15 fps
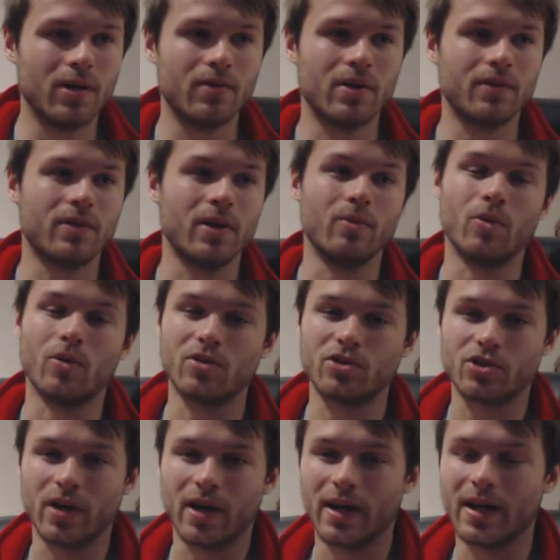Even if they were
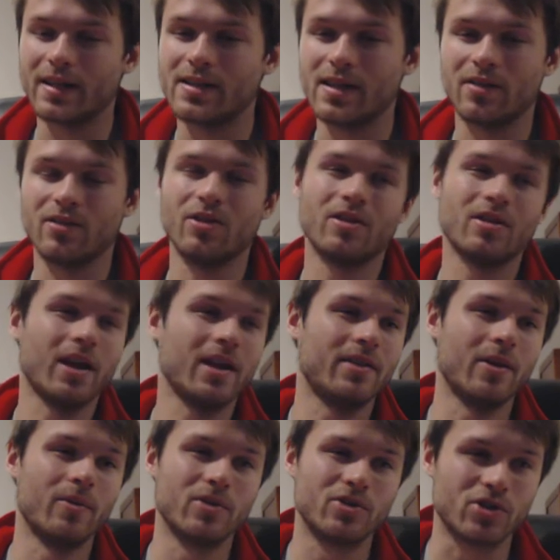trying, it didn't look like
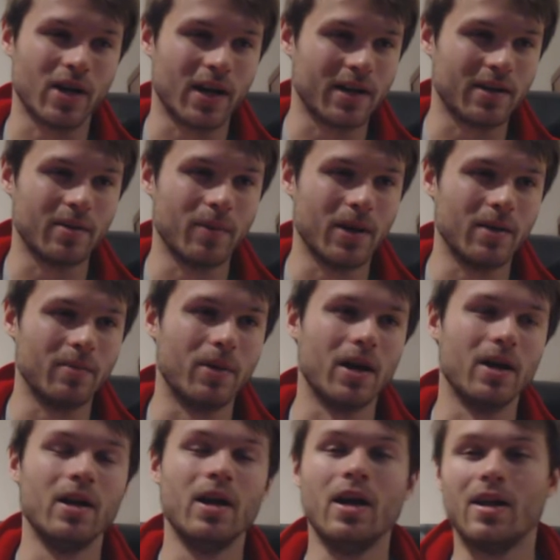they were trying to me.
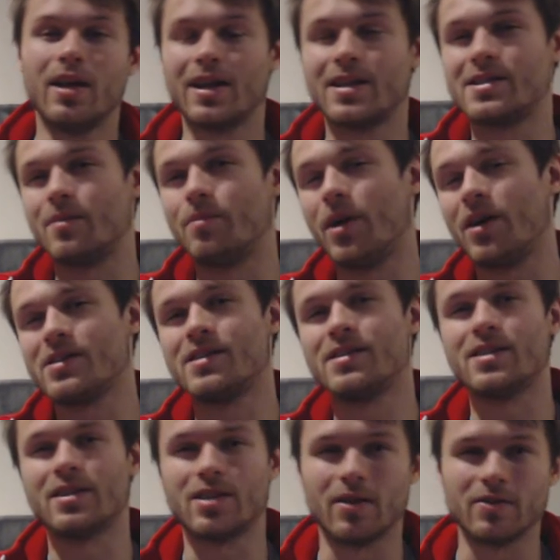But like I said, boxing
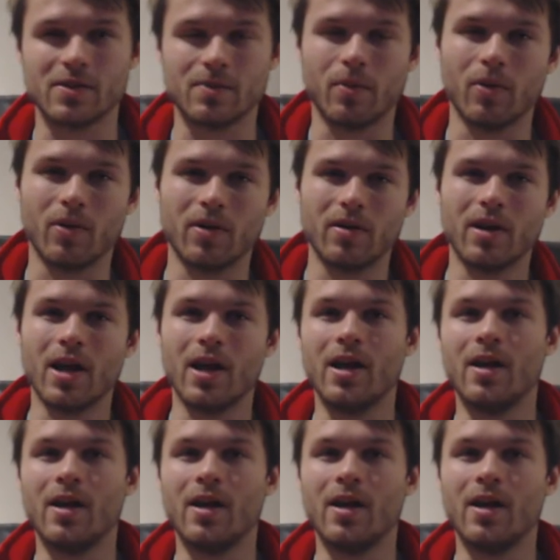is a tough sport.